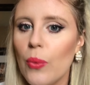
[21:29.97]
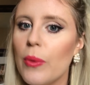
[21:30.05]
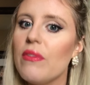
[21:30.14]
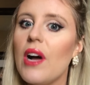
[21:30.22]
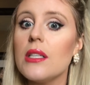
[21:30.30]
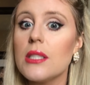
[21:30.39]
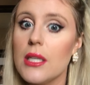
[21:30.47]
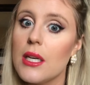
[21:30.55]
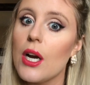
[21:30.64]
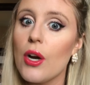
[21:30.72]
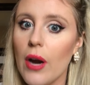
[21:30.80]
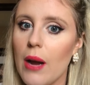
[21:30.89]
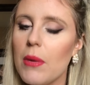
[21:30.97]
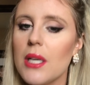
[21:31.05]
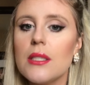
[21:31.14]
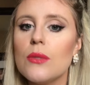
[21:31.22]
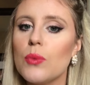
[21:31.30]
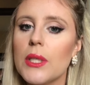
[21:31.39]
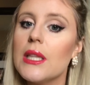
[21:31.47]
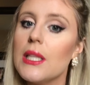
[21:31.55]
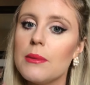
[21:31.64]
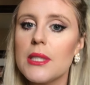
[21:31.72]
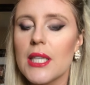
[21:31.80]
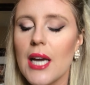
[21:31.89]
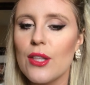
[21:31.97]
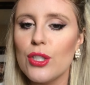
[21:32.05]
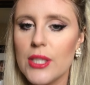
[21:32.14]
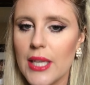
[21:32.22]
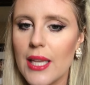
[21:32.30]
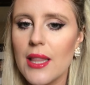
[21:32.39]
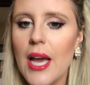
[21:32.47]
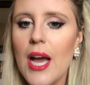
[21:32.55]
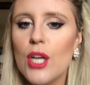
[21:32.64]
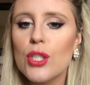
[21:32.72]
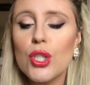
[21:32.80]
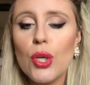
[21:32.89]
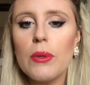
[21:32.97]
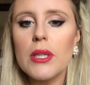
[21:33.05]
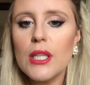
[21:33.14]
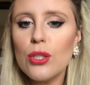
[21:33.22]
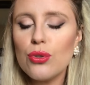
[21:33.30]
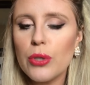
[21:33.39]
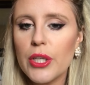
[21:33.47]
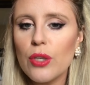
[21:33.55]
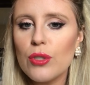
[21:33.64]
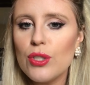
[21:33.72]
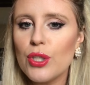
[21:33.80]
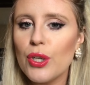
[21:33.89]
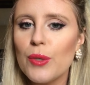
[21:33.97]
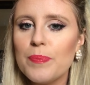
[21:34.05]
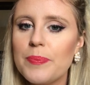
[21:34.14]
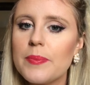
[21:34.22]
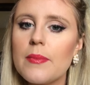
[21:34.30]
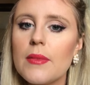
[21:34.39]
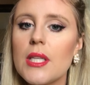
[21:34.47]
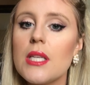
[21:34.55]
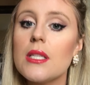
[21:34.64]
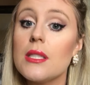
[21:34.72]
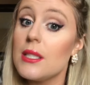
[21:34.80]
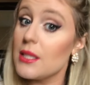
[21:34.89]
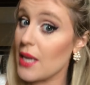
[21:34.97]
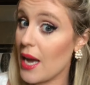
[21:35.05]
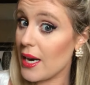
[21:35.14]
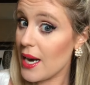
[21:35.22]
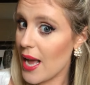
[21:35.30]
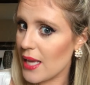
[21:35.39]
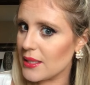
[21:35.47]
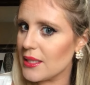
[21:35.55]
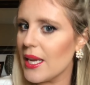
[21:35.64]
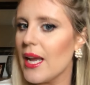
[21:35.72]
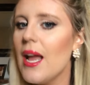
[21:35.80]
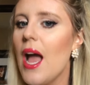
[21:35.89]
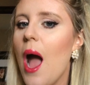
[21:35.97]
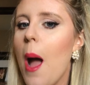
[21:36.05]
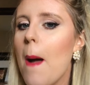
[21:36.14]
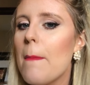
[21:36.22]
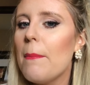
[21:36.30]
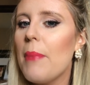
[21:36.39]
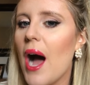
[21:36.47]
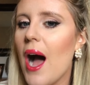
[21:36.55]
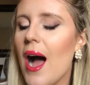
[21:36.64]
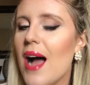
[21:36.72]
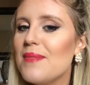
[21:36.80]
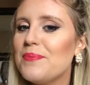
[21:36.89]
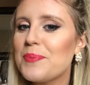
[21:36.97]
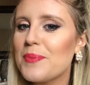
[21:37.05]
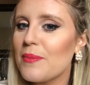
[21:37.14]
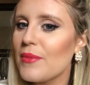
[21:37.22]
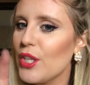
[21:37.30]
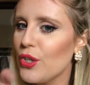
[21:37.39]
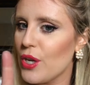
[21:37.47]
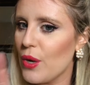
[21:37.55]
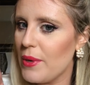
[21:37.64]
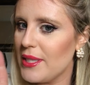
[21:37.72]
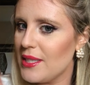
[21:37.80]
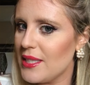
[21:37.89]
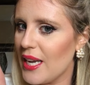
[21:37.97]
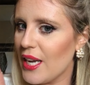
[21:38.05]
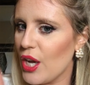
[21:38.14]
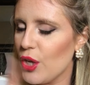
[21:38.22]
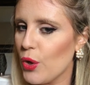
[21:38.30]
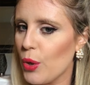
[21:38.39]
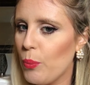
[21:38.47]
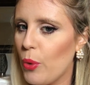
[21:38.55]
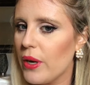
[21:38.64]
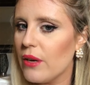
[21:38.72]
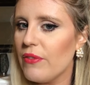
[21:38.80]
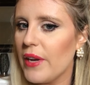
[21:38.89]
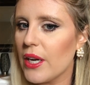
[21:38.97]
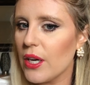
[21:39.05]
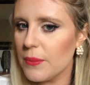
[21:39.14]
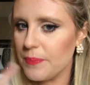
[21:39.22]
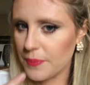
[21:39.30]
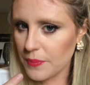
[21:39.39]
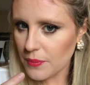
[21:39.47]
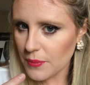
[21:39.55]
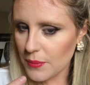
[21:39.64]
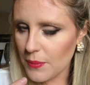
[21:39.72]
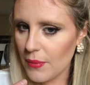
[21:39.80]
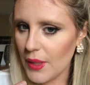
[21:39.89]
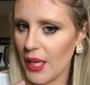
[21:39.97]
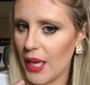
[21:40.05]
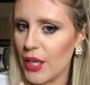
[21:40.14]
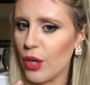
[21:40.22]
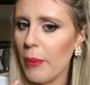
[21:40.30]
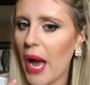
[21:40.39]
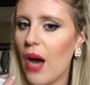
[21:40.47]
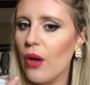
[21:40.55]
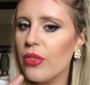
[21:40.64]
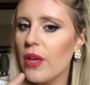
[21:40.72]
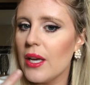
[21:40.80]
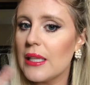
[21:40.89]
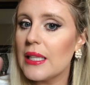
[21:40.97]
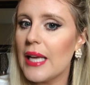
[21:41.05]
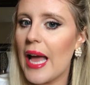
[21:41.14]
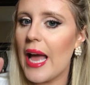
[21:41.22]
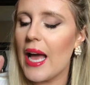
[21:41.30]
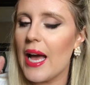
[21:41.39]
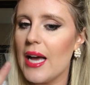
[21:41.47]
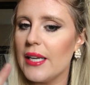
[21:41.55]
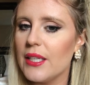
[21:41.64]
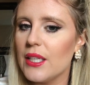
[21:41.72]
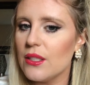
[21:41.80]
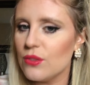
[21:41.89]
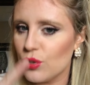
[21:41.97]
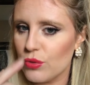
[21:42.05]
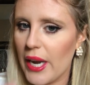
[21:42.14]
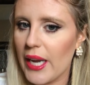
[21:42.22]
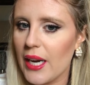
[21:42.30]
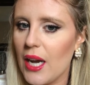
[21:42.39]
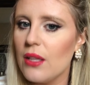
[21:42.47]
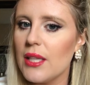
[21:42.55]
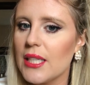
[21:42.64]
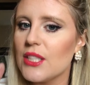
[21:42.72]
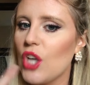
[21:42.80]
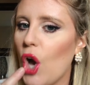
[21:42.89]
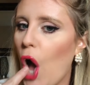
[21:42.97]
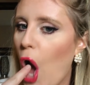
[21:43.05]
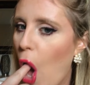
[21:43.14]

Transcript: We've all seen our grandmas with lipstick on their teeth. So a little trick you can do, it's kind of nasty, but you're going to want to stick your pointer finger in your mouth and drag it out like so.